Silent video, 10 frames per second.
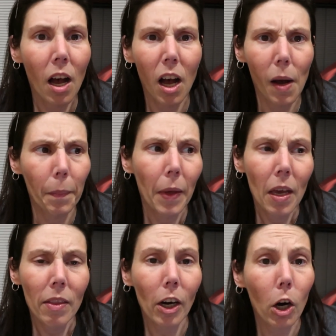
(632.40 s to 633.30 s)

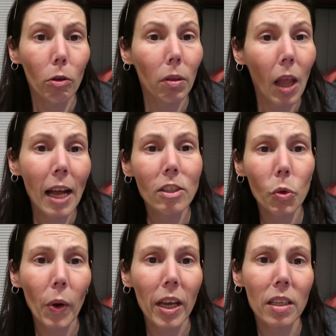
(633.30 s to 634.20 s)
There are lots
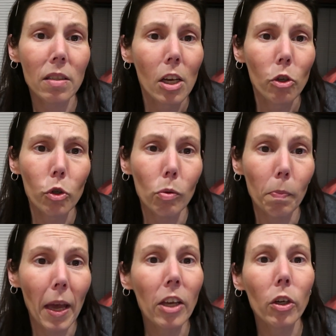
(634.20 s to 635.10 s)
of ways to
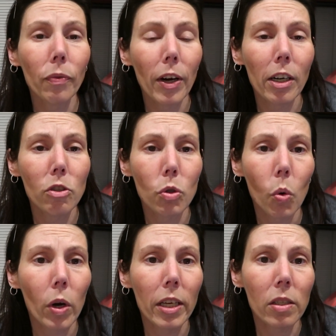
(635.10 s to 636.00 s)
make your ferrets
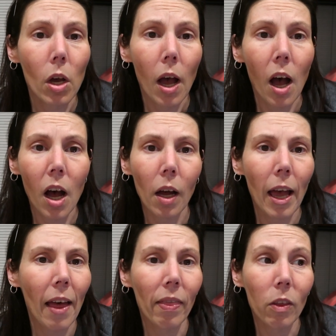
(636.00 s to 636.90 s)
toys,
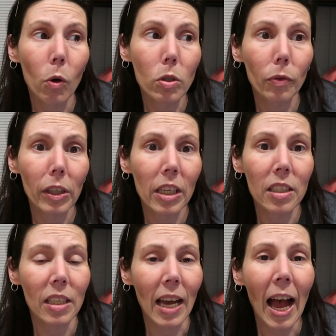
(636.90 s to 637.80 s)
and those are really
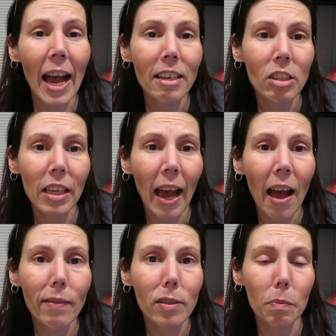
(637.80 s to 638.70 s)
easy. I actually
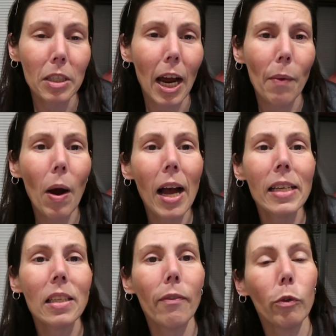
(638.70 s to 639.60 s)
have some
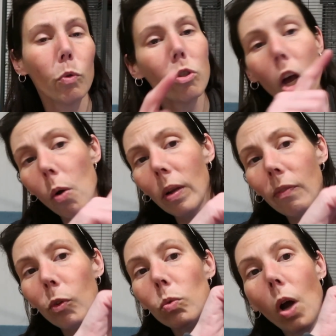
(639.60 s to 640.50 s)
DIYs. If you sew and
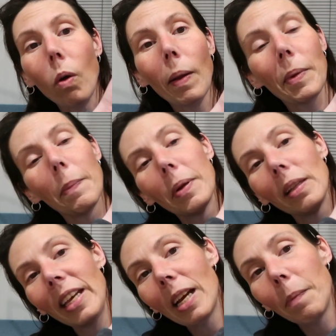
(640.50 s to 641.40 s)
if you don't, I'm gonna put a
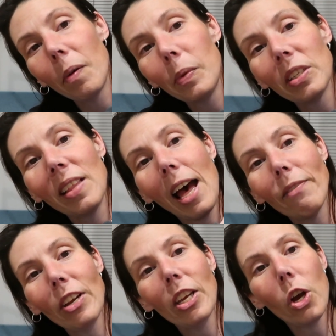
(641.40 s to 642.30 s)
link above me to that
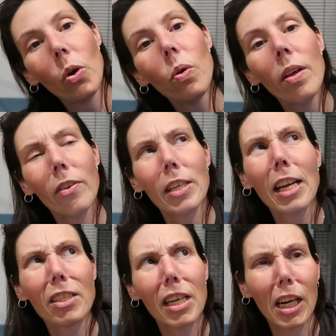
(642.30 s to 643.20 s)
video. There's
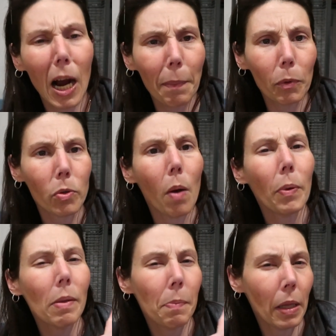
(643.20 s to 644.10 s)
actually a couple, so I'll
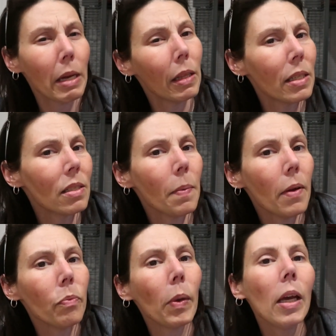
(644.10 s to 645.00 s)
put the playlist
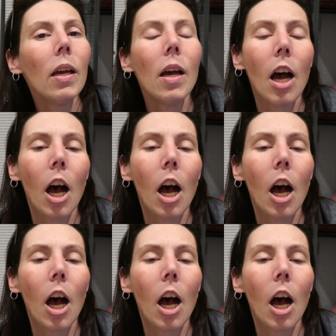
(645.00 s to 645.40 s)
above me.